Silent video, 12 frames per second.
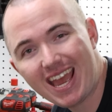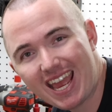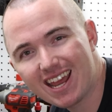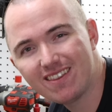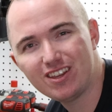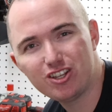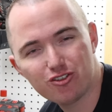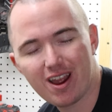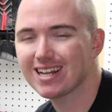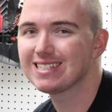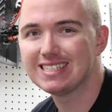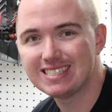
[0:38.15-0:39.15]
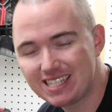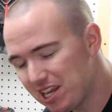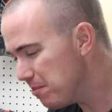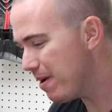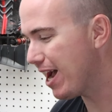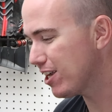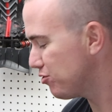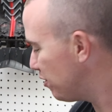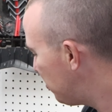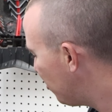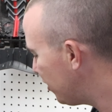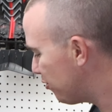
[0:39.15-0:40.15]
and the Traxxas T-Max
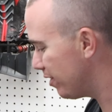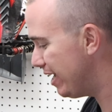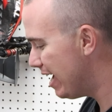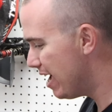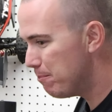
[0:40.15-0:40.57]
3.3